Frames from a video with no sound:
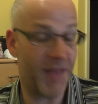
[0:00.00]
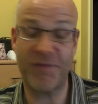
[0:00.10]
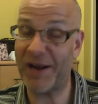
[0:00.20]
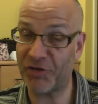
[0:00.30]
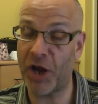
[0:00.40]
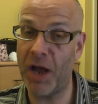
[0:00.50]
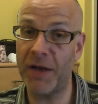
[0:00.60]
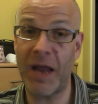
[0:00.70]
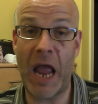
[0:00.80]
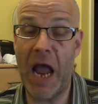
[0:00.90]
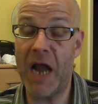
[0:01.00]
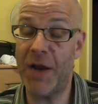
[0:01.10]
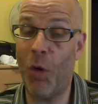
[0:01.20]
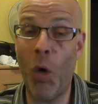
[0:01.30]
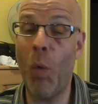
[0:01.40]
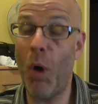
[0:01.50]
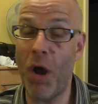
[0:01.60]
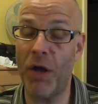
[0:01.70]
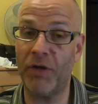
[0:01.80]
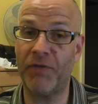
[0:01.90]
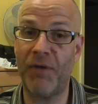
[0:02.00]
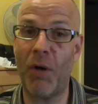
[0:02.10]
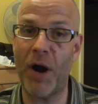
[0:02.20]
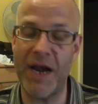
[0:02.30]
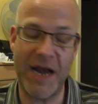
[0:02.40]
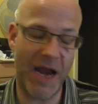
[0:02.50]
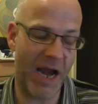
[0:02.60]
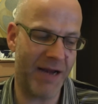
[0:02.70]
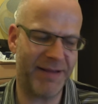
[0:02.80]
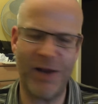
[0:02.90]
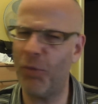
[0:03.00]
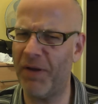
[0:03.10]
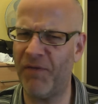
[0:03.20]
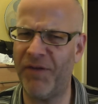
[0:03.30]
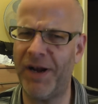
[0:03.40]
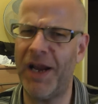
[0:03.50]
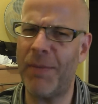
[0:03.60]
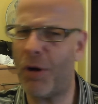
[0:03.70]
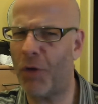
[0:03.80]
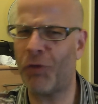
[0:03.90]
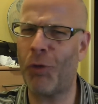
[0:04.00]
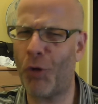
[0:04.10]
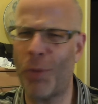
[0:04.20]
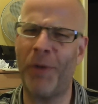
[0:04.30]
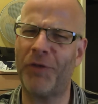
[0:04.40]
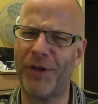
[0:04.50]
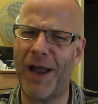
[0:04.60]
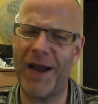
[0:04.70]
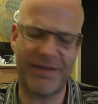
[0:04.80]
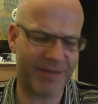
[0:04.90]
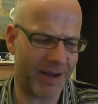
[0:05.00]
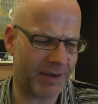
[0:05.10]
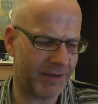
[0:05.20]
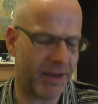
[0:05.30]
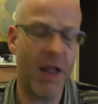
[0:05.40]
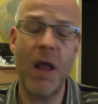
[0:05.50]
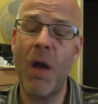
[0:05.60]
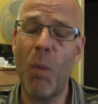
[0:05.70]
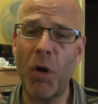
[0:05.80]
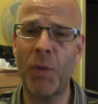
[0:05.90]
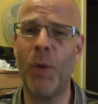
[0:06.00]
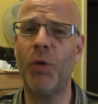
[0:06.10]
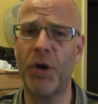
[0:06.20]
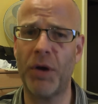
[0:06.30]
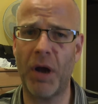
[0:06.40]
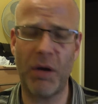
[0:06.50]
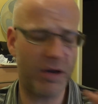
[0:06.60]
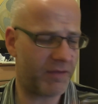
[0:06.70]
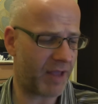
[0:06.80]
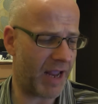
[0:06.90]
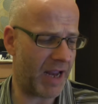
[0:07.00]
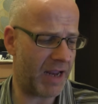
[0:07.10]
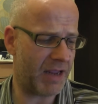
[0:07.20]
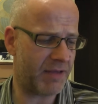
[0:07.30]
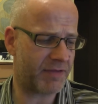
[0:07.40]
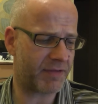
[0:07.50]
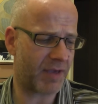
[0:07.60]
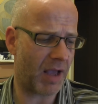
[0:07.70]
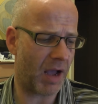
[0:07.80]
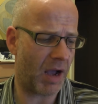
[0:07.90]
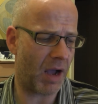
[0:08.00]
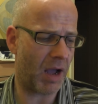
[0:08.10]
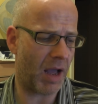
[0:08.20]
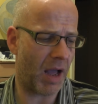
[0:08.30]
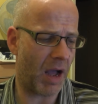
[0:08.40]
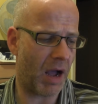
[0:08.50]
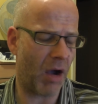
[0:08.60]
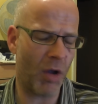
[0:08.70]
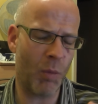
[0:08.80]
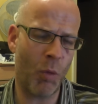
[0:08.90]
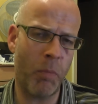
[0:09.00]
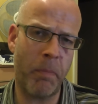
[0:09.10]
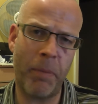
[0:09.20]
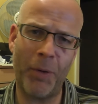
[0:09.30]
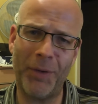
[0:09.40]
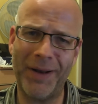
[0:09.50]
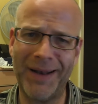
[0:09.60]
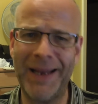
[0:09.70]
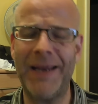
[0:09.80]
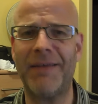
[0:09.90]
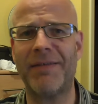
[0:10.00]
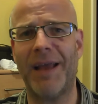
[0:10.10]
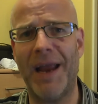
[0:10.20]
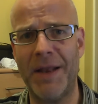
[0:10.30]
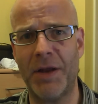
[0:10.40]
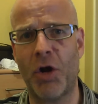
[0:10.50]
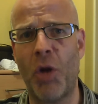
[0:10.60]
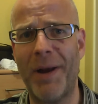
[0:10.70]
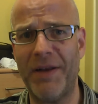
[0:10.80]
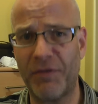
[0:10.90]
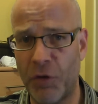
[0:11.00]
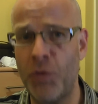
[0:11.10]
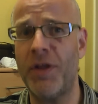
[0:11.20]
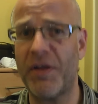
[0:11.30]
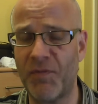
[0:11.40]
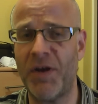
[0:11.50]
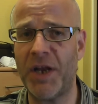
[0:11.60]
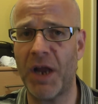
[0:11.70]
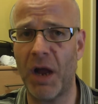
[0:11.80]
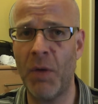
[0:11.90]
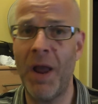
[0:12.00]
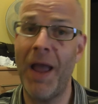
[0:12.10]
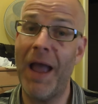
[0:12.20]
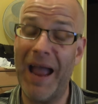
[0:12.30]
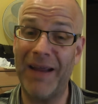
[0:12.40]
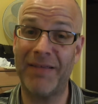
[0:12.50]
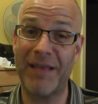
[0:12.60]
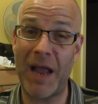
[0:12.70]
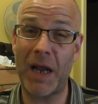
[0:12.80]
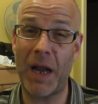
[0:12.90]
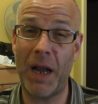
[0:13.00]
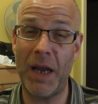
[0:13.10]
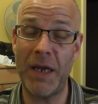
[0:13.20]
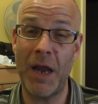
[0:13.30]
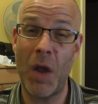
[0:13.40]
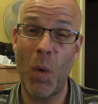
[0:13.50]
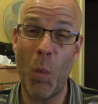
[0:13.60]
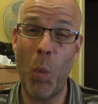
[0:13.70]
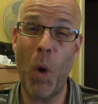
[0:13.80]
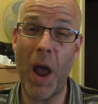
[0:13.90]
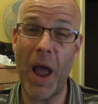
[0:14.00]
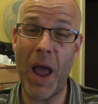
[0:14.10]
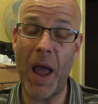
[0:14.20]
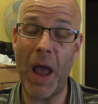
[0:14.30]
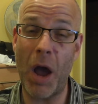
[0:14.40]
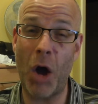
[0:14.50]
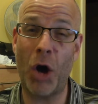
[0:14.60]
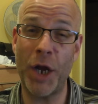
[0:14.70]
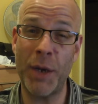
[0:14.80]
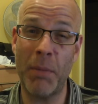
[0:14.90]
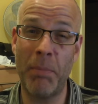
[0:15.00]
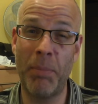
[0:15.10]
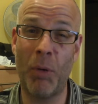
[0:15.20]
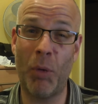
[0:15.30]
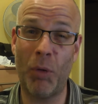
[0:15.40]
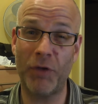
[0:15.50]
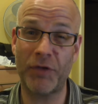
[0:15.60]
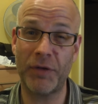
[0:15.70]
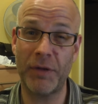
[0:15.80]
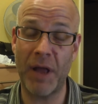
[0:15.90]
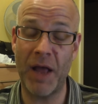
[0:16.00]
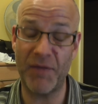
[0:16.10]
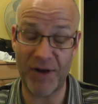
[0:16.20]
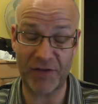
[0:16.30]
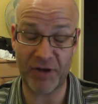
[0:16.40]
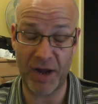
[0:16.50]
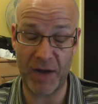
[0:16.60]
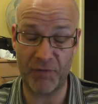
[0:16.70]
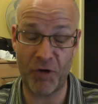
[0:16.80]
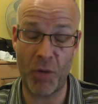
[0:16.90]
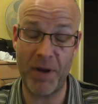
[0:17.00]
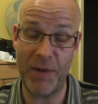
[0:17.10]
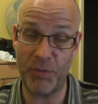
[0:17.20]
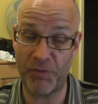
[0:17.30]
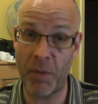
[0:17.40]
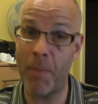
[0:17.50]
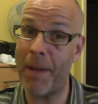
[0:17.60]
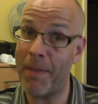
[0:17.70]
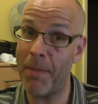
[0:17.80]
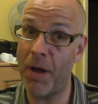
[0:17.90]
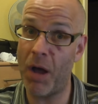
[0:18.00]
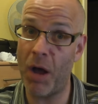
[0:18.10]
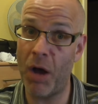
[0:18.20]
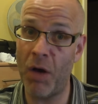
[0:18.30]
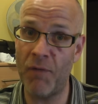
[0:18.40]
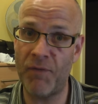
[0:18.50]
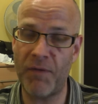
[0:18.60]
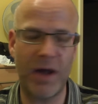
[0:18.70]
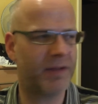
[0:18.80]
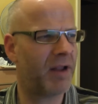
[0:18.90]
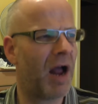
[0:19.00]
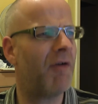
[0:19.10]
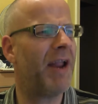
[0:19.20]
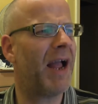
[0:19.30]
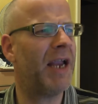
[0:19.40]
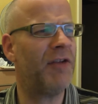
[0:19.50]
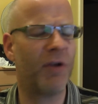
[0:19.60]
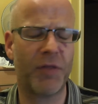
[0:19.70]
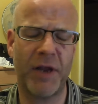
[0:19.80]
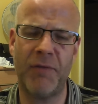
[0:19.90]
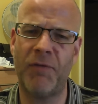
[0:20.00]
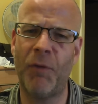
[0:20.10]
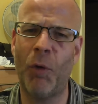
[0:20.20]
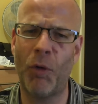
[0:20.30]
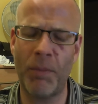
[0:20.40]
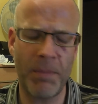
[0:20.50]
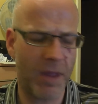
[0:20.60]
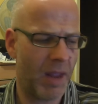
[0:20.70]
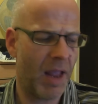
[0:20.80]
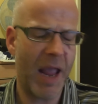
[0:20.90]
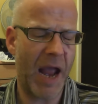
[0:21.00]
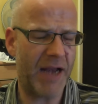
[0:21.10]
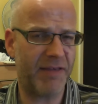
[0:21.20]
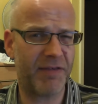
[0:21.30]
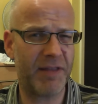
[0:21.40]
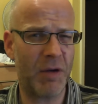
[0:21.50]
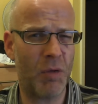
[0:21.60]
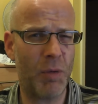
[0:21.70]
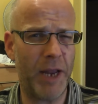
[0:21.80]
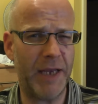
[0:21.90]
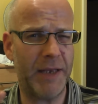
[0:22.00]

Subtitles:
flash card, and it all works fine. It is a little bit fiddly, but I'll sort of come on to that in a second. What I will do, guys, is I will put links in the comments to this video exactly where I bought the flash cart from. It was from a member of Atari Age, I think, forum, and he still